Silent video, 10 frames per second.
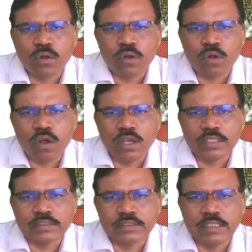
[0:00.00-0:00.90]

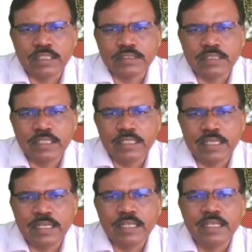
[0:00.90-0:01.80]
cos 60
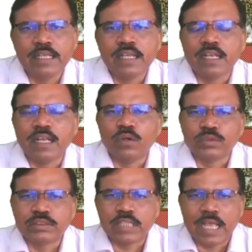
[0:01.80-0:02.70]
degree. Now
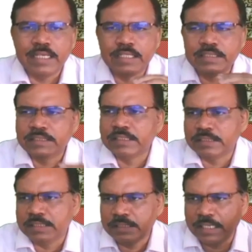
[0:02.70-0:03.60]
sin
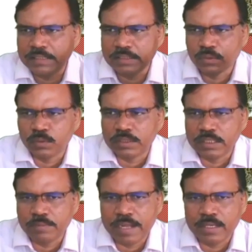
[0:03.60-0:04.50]
60, that is root
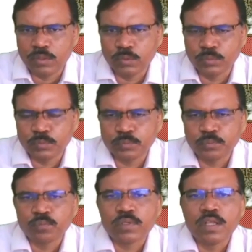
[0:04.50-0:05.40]
3 by 2.
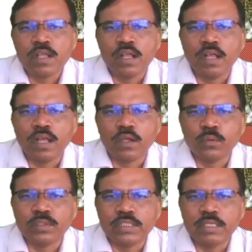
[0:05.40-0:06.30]

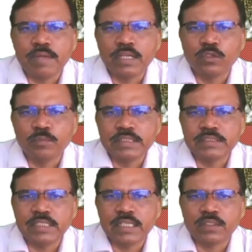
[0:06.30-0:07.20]
Root 3 by 2 means
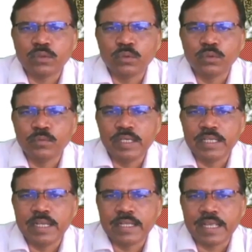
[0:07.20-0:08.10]
here 2 will
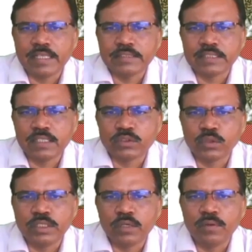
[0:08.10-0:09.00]
get cancelled.
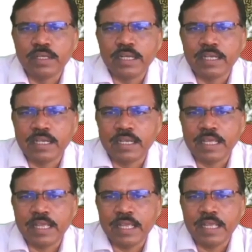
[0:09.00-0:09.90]
So here we will get
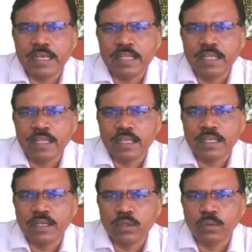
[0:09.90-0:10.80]
10
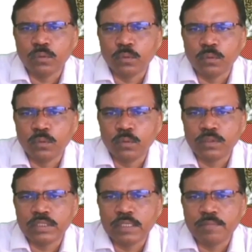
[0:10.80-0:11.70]
into
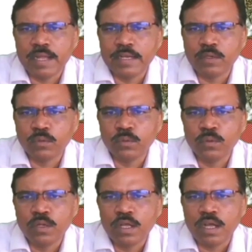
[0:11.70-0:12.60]
root 3 by
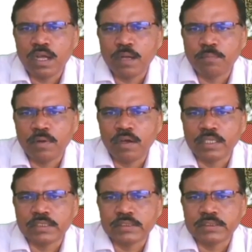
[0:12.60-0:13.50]
2
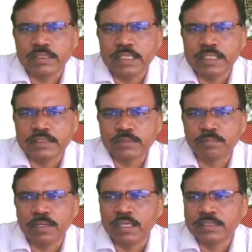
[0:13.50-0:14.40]
upon 6
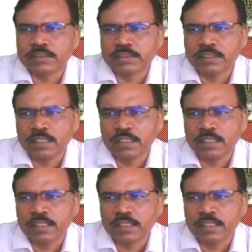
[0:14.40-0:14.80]
plus